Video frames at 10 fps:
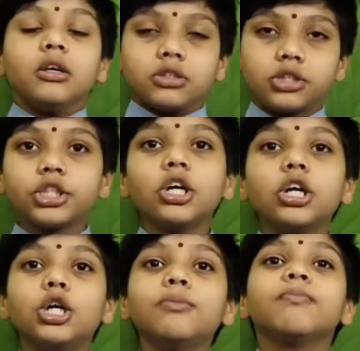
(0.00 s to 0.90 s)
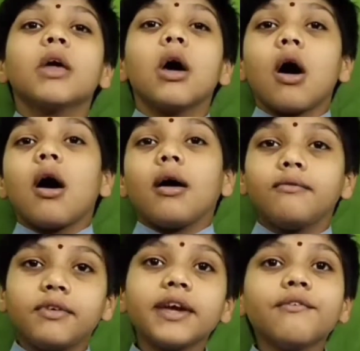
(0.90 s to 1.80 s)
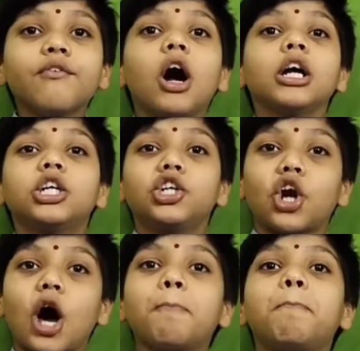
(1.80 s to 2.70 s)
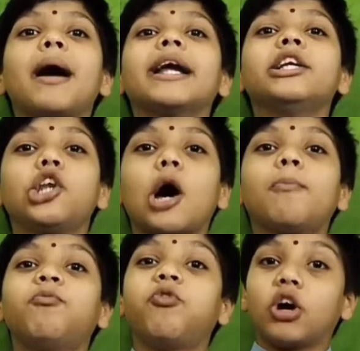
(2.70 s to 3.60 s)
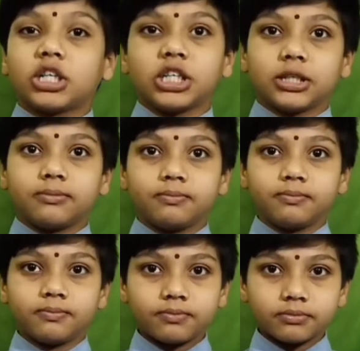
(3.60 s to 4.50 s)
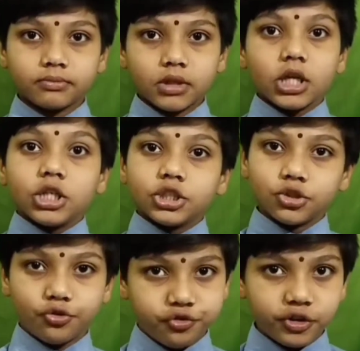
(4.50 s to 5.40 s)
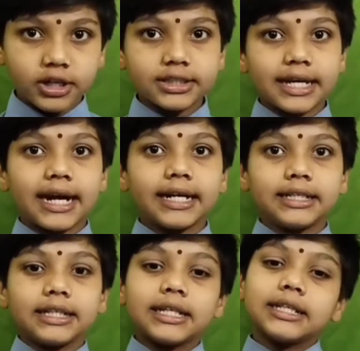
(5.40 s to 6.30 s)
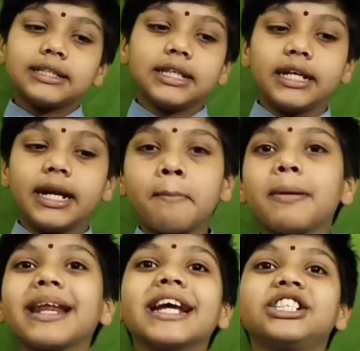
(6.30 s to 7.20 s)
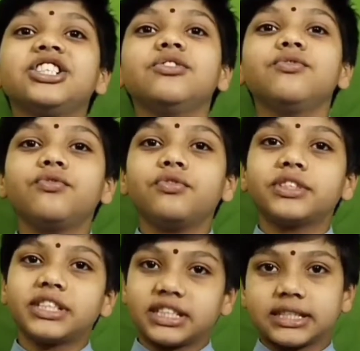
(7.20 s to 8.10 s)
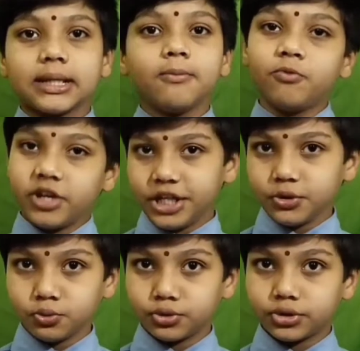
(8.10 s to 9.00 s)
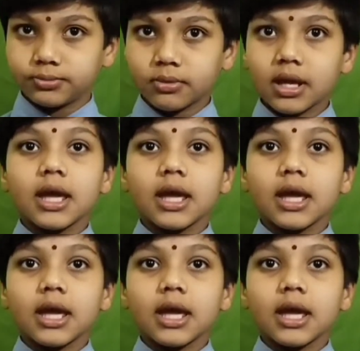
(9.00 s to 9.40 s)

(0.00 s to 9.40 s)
So, we want drop by drop water. So, for that, the drip irrigation system will use.